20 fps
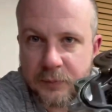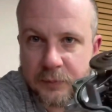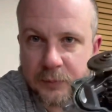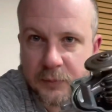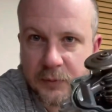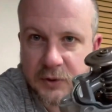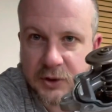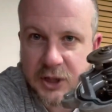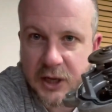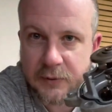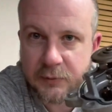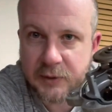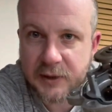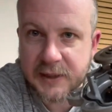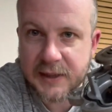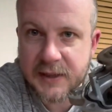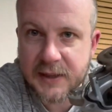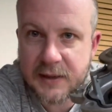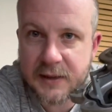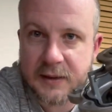
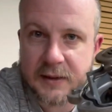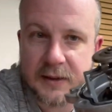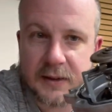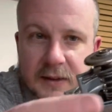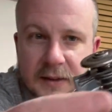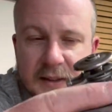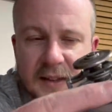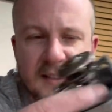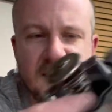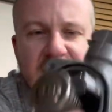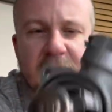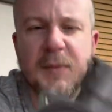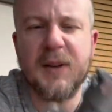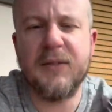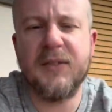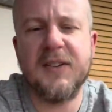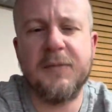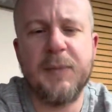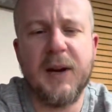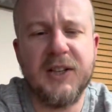generally, this is a bit of
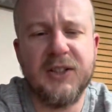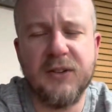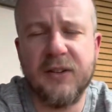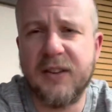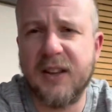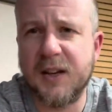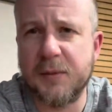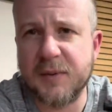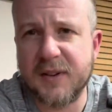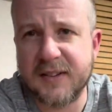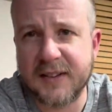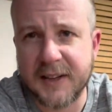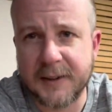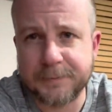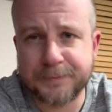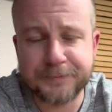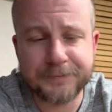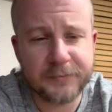a special thermostat.